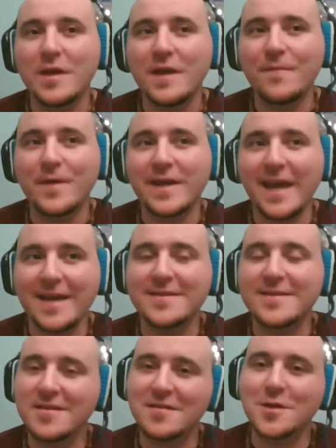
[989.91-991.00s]
if we can't
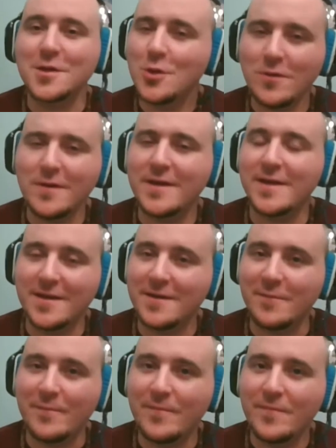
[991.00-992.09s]
see the glory in him.